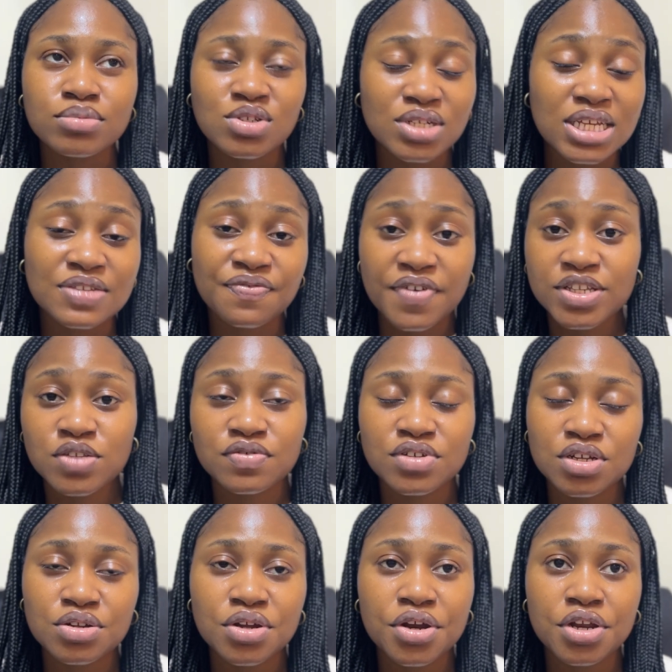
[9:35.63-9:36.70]
Today is 1st of
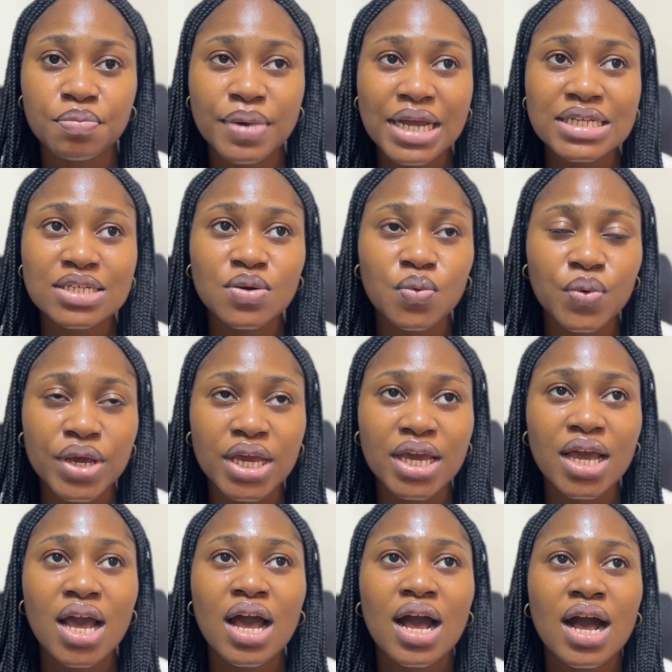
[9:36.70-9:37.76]
January, by the
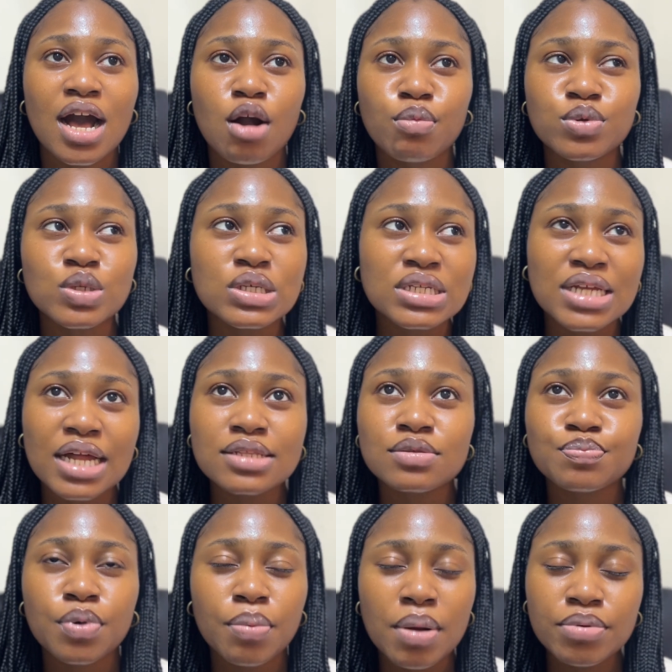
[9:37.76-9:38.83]
way. I'll be doing that
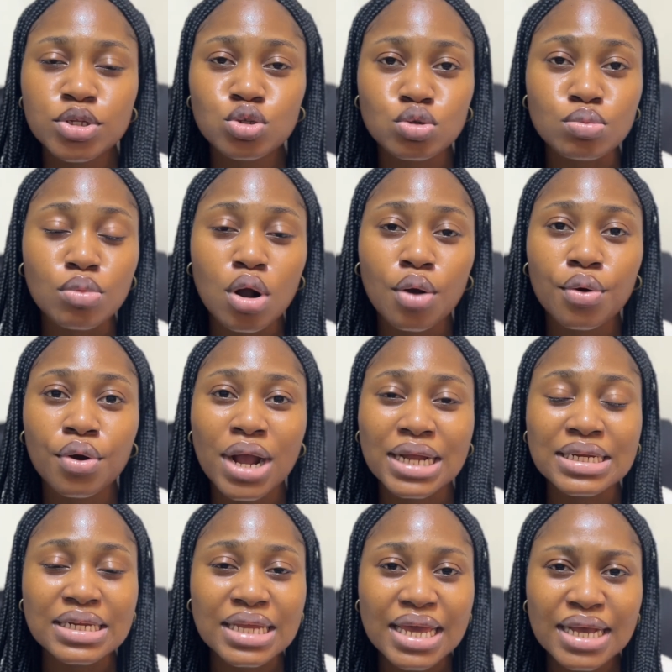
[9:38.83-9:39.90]
probably tomorrow
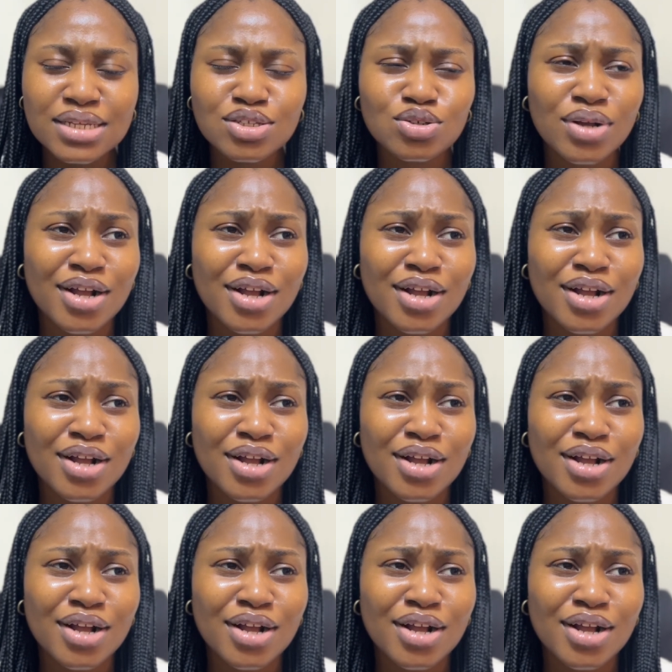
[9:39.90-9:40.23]
and next.